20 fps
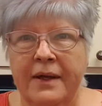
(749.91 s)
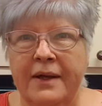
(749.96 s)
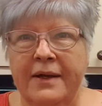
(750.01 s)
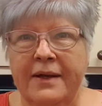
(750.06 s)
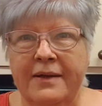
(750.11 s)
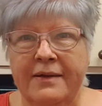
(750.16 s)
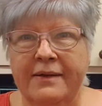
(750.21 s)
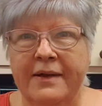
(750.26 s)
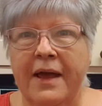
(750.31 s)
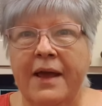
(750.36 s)

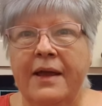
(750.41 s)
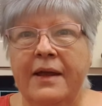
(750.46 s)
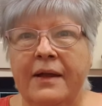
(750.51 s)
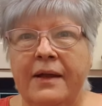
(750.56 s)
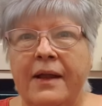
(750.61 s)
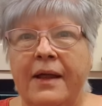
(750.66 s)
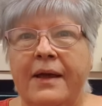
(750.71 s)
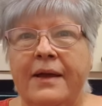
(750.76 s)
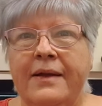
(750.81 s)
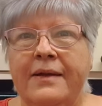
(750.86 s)
It's
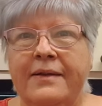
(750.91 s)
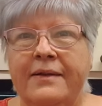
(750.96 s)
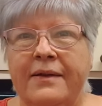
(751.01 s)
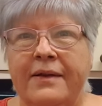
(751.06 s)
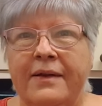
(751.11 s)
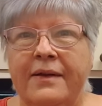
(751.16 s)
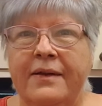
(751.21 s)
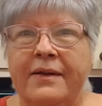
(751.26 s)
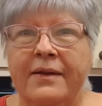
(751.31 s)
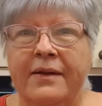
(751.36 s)
getting late
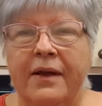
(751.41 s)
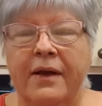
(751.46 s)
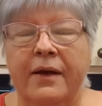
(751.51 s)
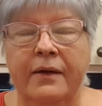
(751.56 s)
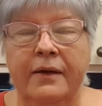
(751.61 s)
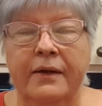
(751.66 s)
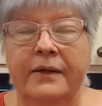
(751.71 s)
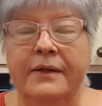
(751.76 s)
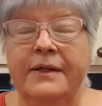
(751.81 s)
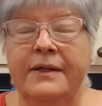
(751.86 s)
and
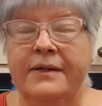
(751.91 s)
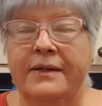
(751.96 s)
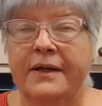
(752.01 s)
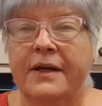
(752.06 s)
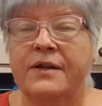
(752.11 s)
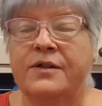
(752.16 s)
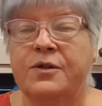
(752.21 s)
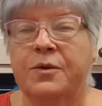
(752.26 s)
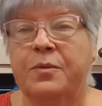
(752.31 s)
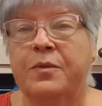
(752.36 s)
I need to
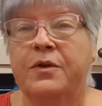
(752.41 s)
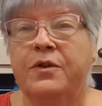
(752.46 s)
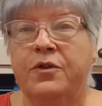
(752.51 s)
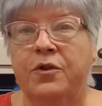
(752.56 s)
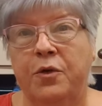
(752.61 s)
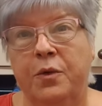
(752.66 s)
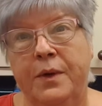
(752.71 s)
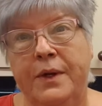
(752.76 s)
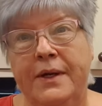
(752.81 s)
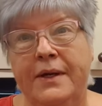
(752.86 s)
get something
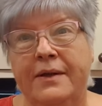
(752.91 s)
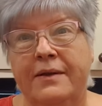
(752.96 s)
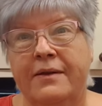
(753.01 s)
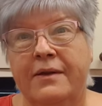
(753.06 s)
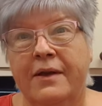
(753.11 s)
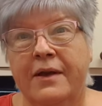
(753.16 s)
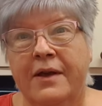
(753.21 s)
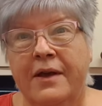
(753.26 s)
to eat.